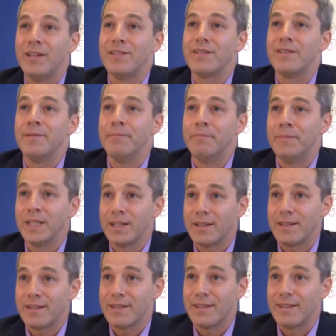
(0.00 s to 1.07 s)
It's the
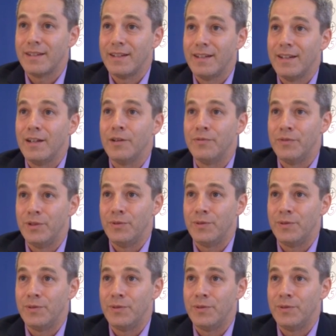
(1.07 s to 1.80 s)
mix of